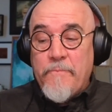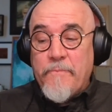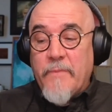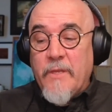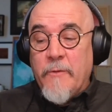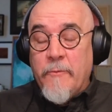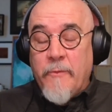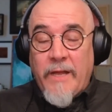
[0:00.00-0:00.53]

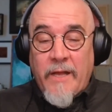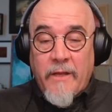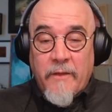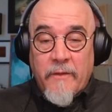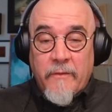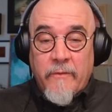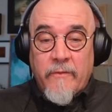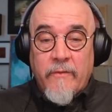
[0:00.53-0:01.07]

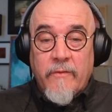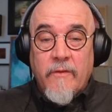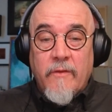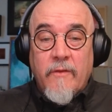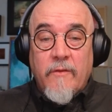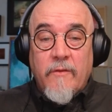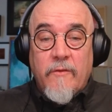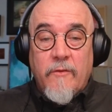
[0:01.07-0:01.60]
grounds
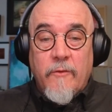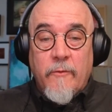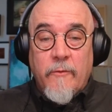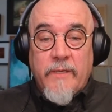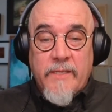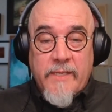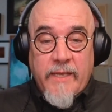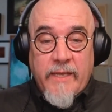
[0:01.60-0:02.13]
to
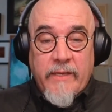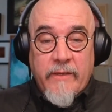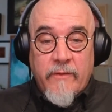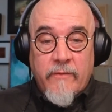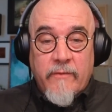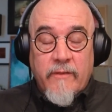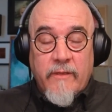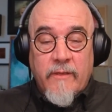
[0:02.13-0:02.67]

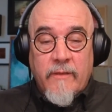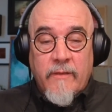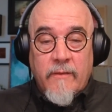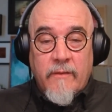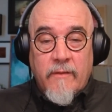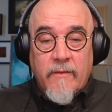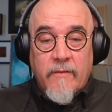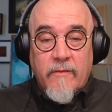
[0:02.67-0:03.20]
engage in
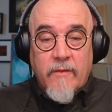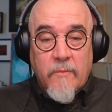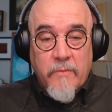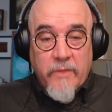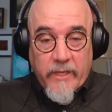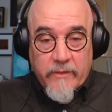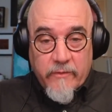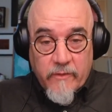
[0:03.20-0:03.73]
this
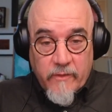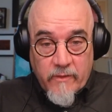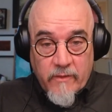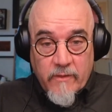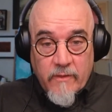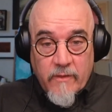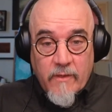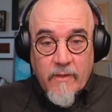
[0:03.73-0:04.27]
complexity,
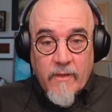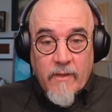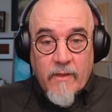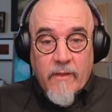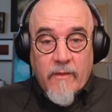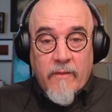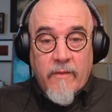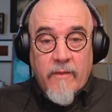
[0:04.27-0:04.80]

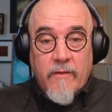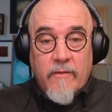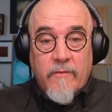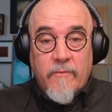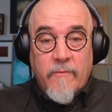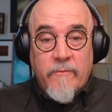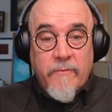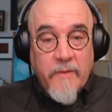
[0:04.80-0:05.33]
that it's
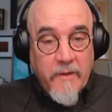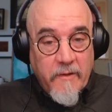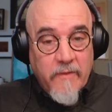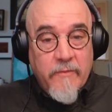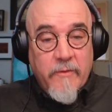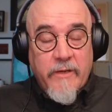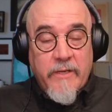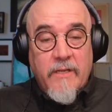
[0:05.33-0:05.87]
very,
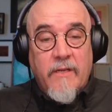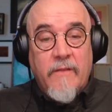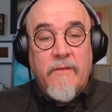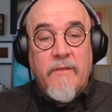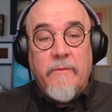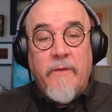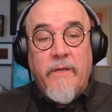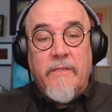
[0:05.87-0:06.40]
very
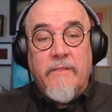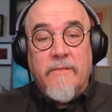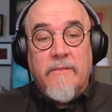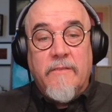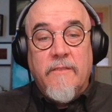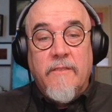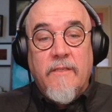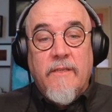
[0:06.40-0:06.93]

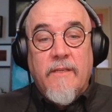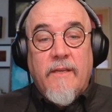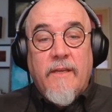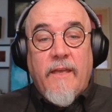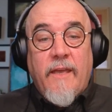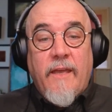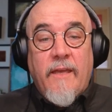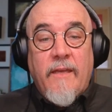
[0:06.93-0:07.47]
non-theoretical.
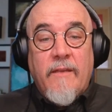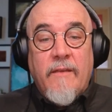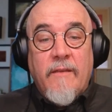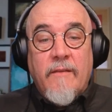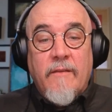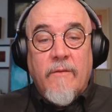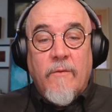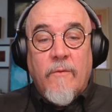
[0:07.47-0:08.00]

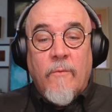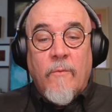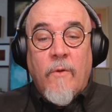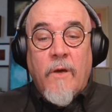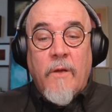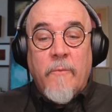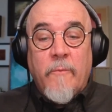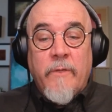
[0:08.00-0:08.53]
And
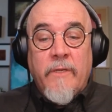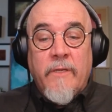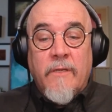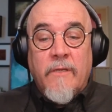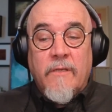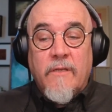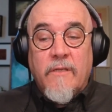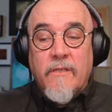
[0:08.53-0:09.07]
what we
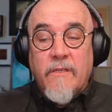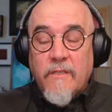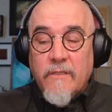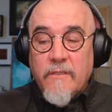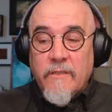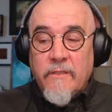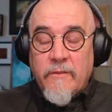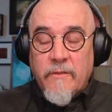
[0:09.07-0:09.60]
are
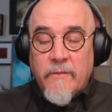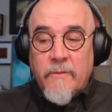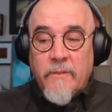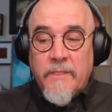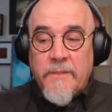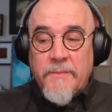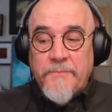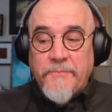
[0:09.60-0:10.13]
currently
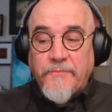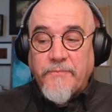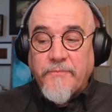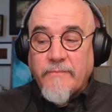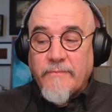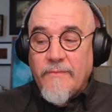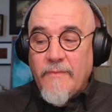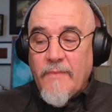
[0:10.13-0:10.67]
doing
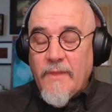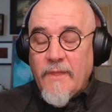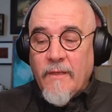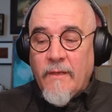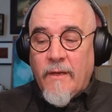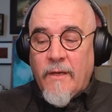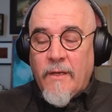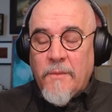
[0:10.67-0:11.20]

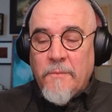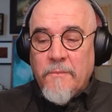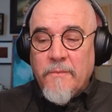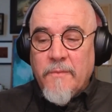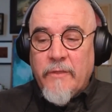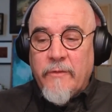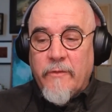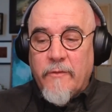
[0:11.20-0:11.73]

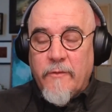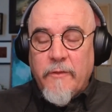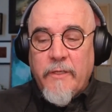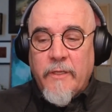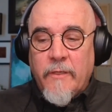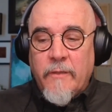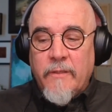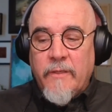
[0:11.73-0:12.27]
as a
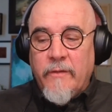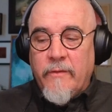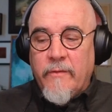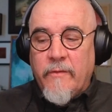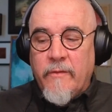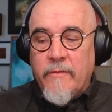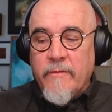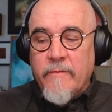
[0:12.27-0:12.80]
studio
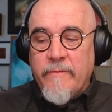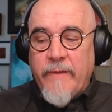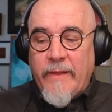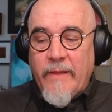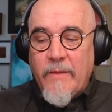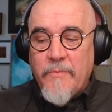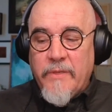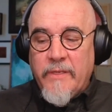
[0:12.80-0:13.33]
is
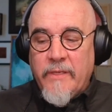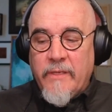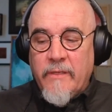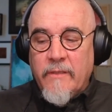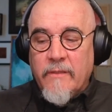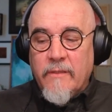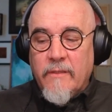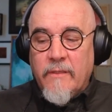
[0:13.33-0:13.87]

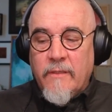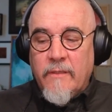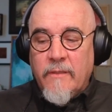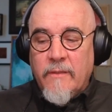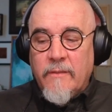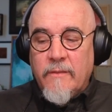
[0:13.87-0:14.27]
developing a